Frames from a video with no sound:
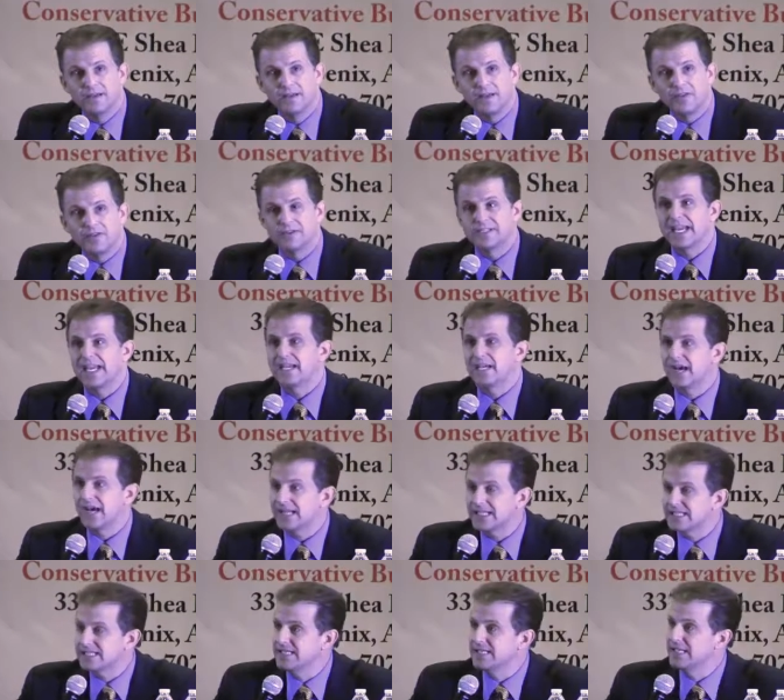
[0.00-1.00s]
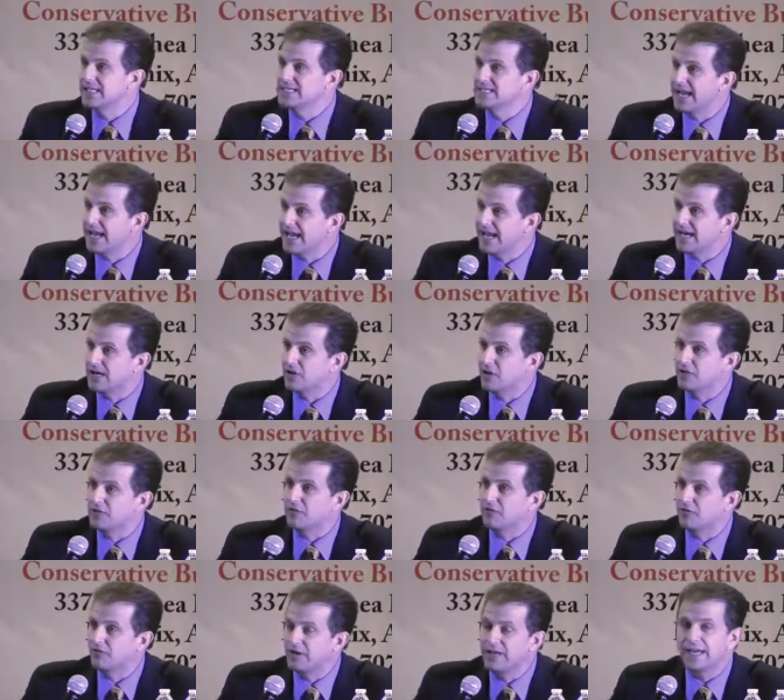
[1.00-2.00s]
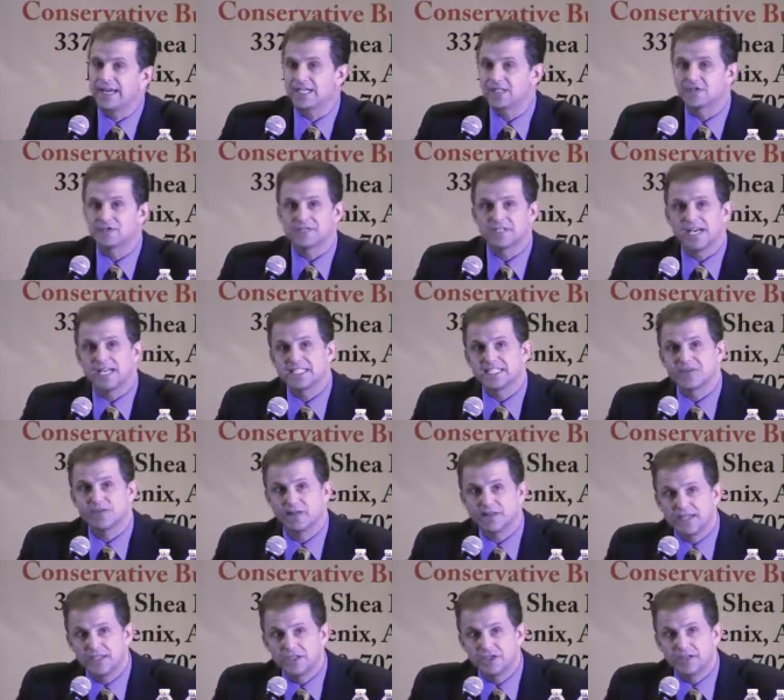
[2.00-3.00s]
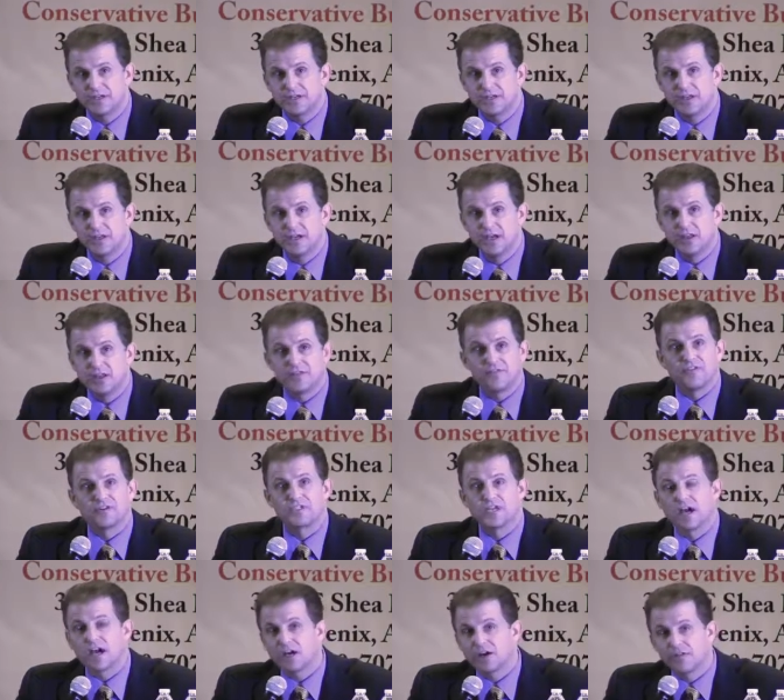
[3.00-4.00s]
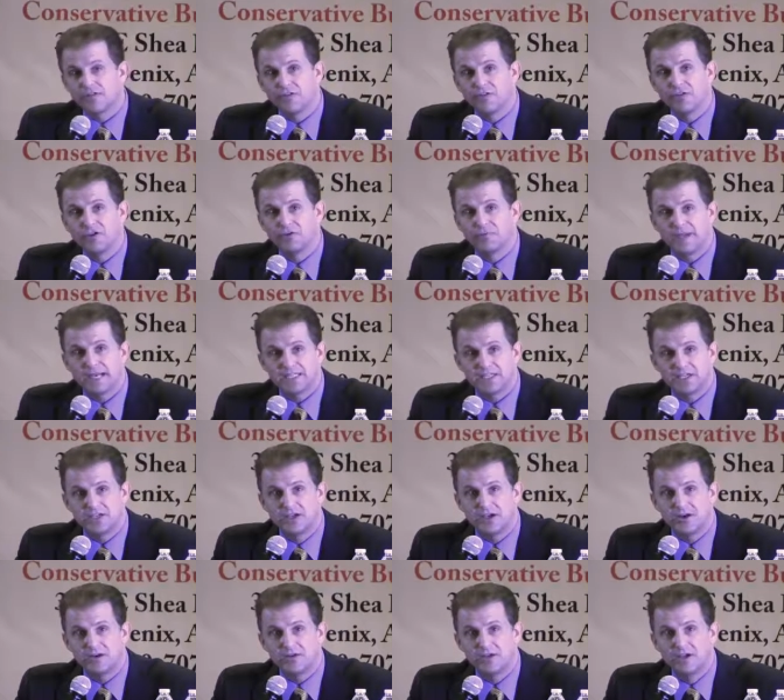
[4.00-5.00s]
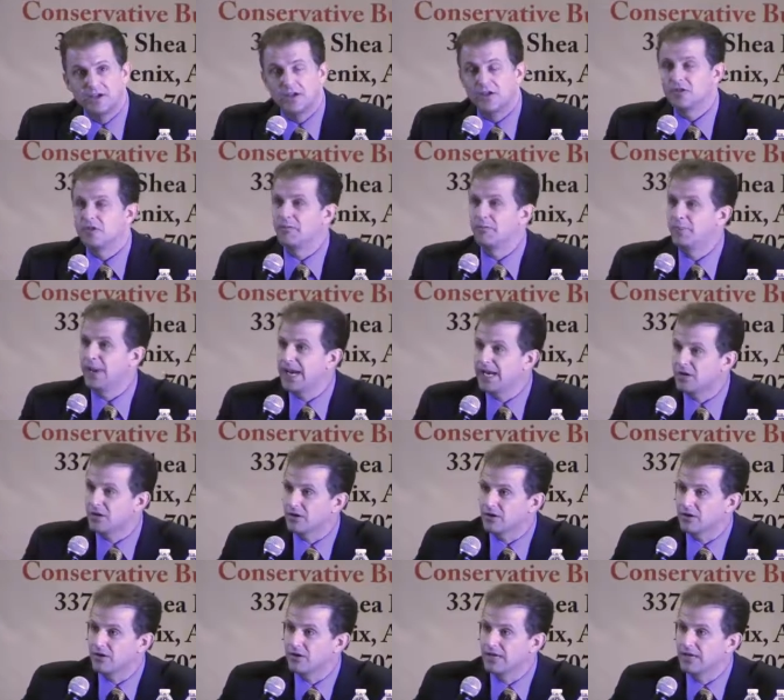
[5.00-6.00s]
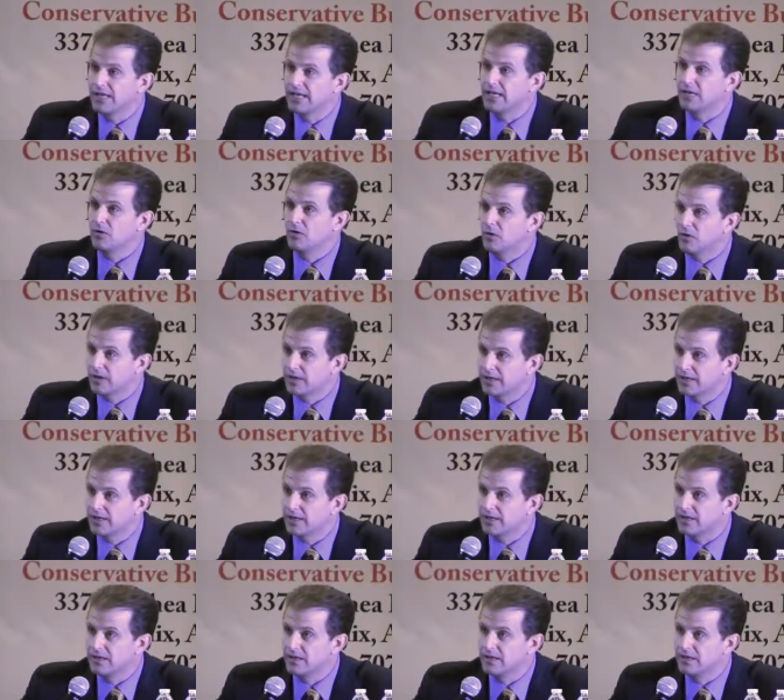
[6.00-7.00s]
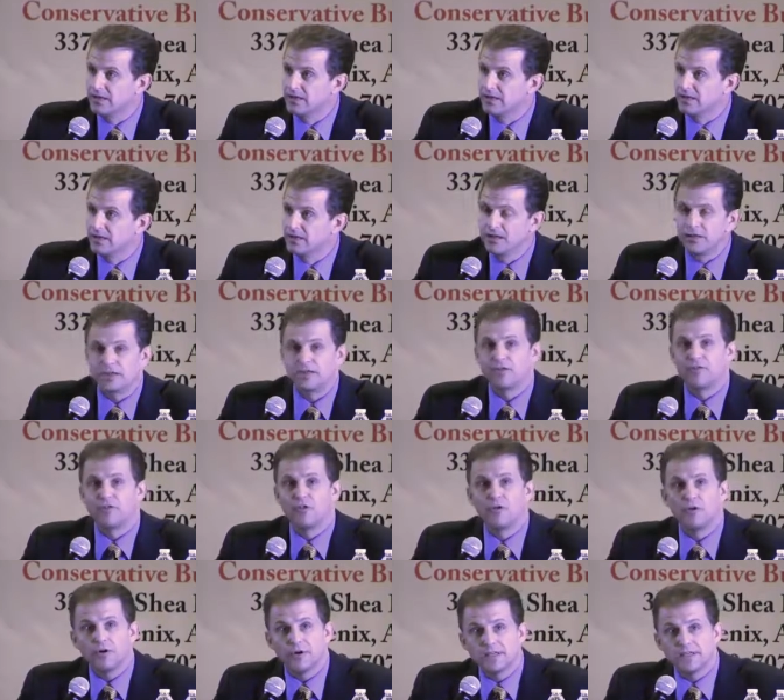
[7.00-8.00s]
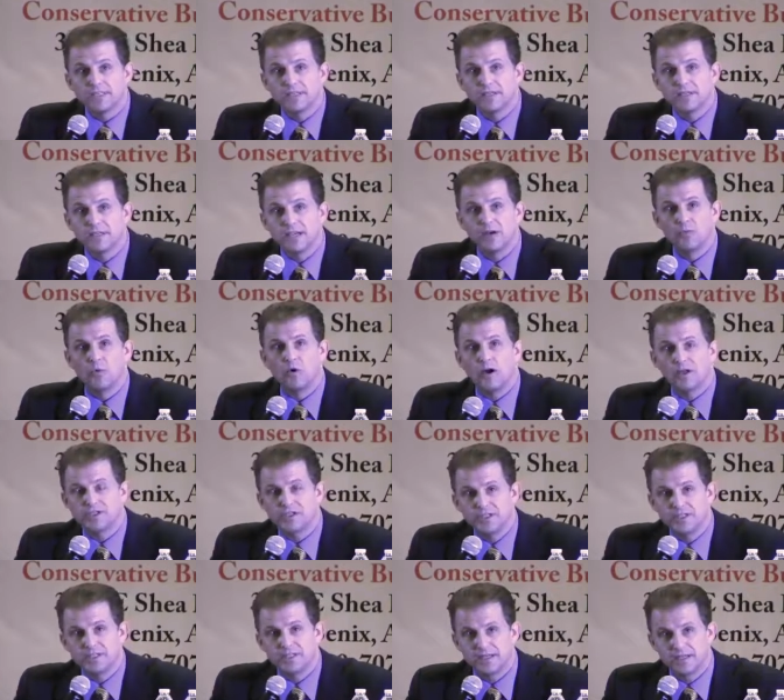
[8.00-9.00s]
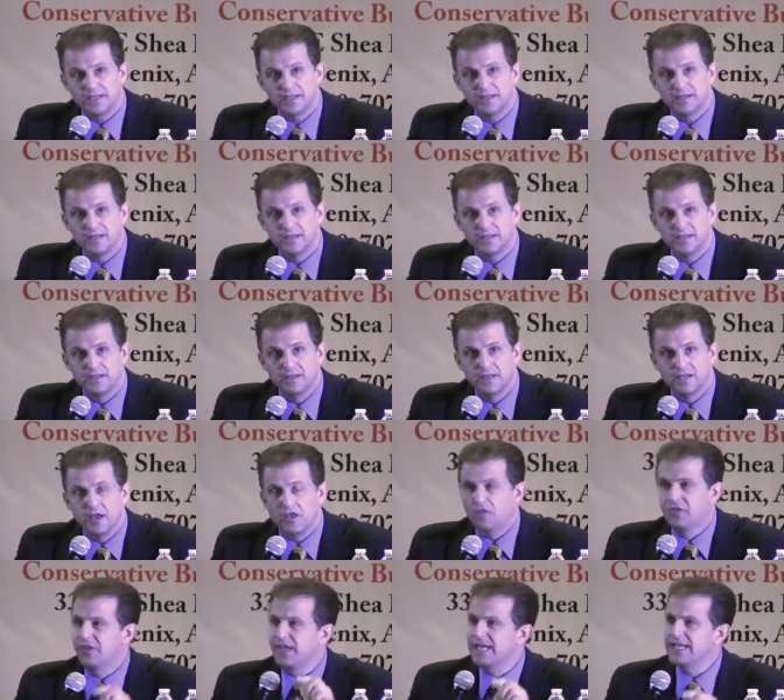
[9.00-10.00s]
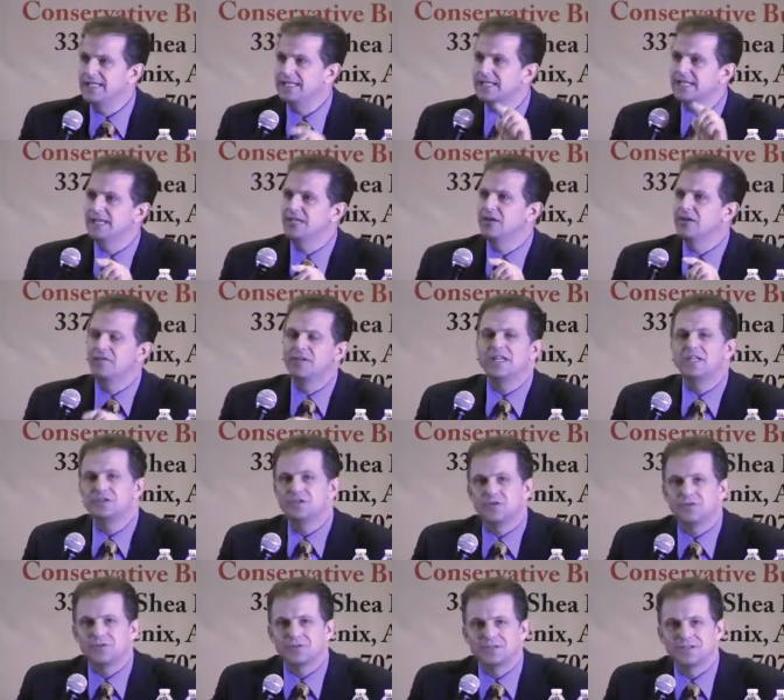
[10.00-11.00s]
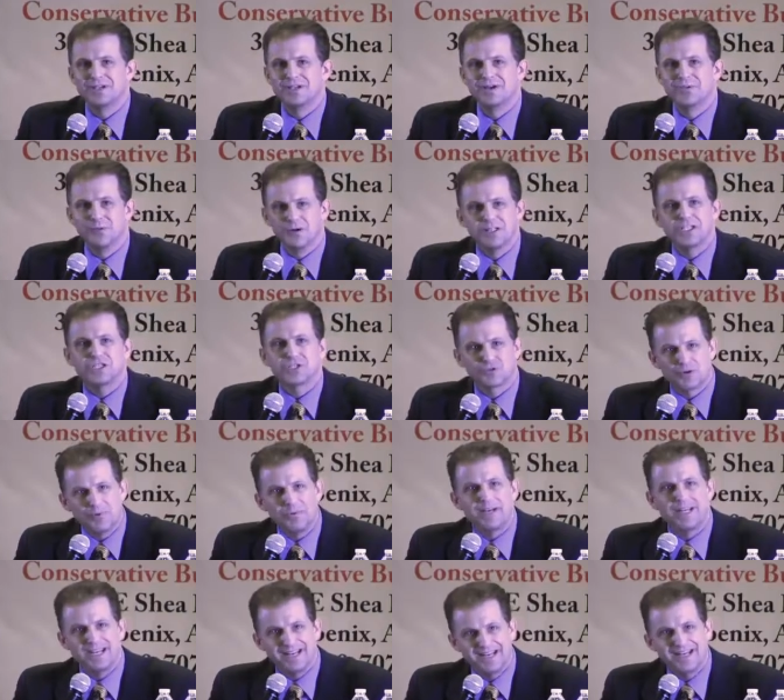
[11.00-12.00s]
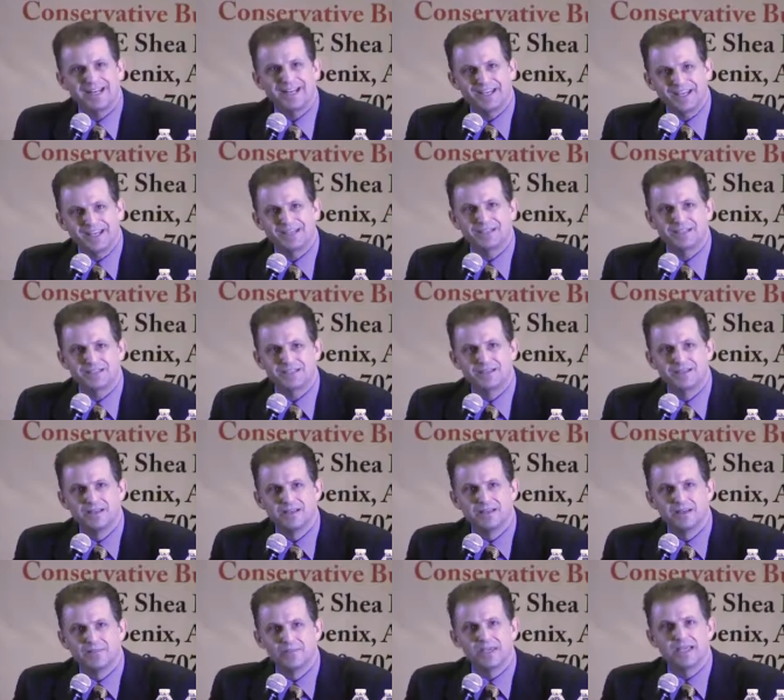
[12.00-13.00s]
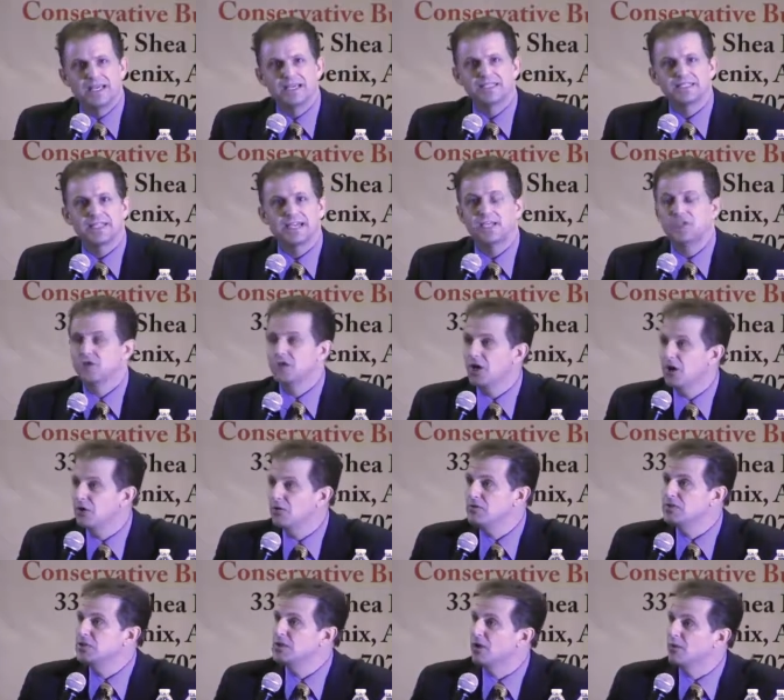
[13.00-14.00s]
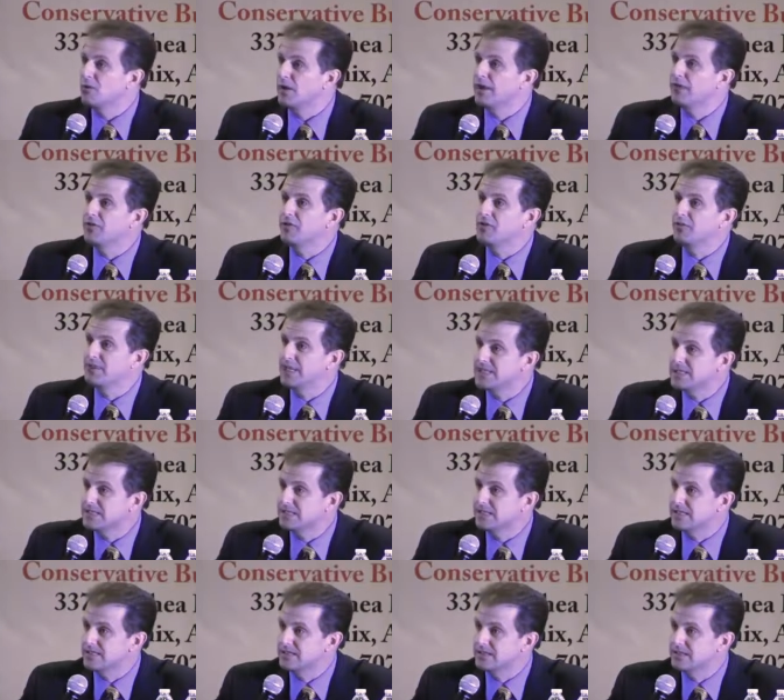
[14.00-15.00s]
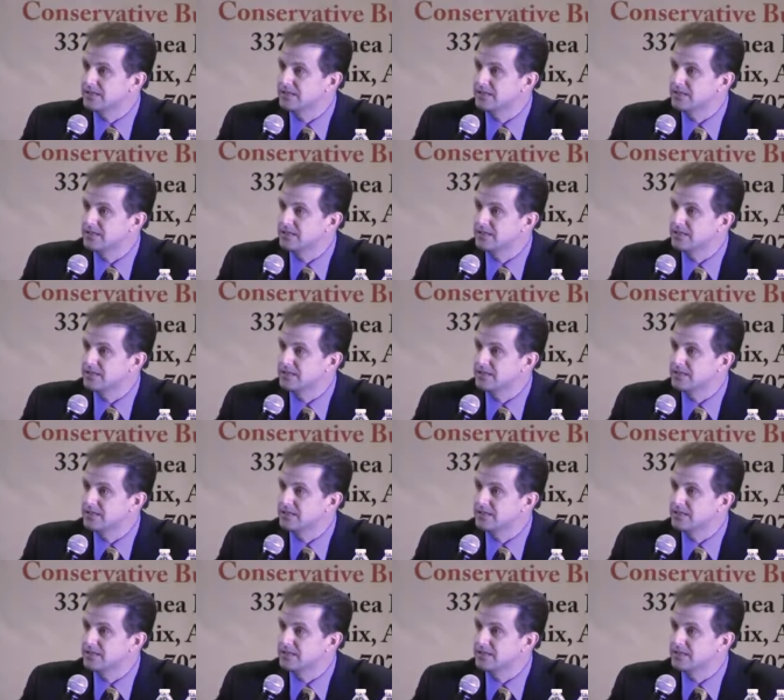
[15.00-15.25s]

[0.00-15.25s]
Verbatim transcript: There's a constant attack on the free exercise of religion. The photographer in New Mexico, the baker in Oregon, the florist in Washington. These individuals were discriminated against because they chose to run their business